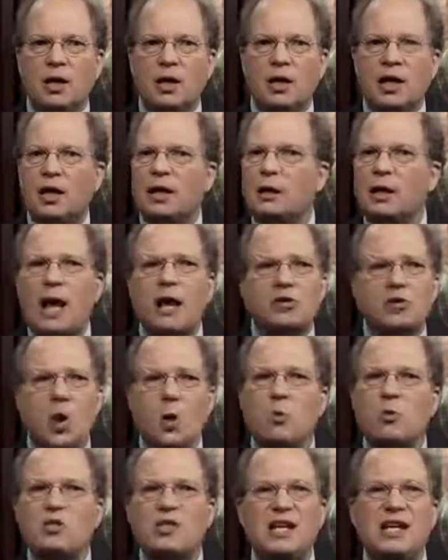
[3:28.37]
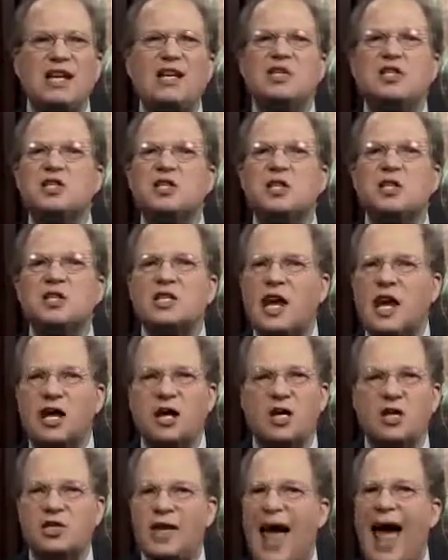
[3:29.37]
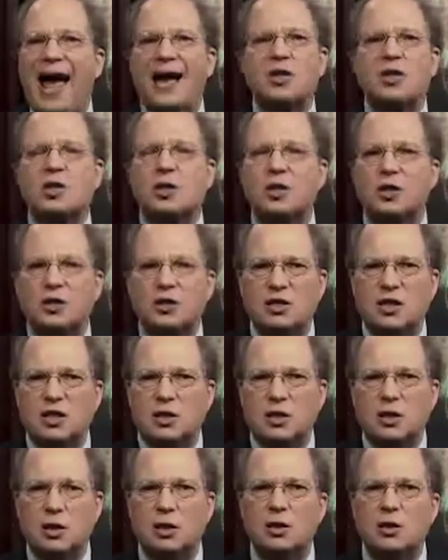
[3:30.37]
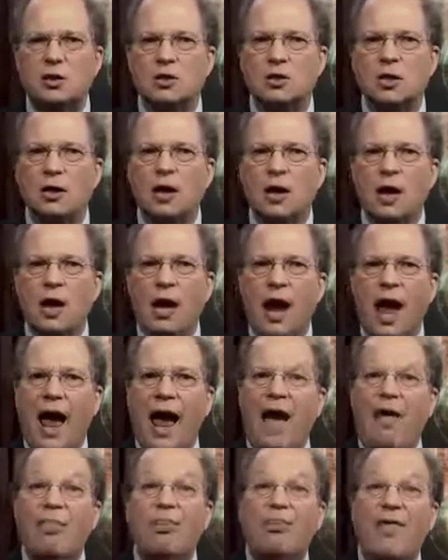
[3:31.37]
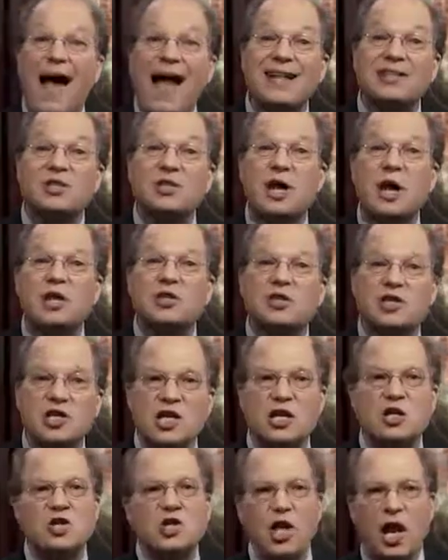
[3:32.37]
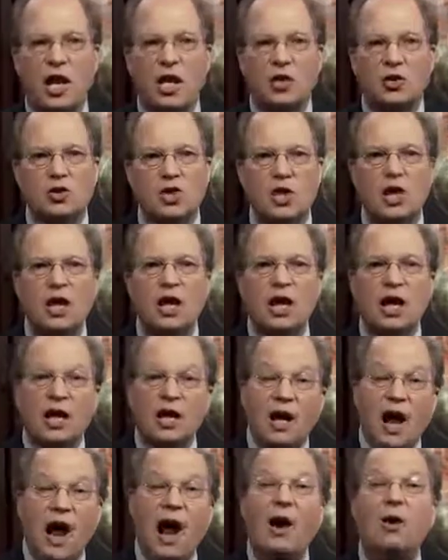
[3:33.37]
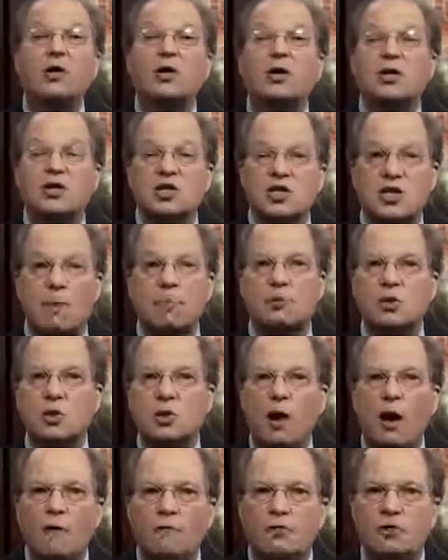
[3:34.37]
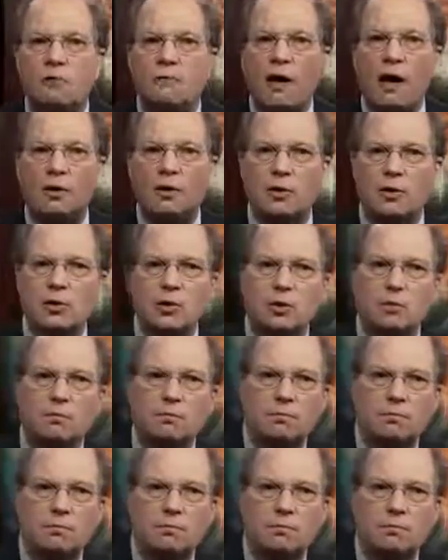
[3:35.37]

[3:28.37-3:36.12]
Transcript: It allows almost instantaneous action at a distance. And that's a sea change in our conception of surveillance.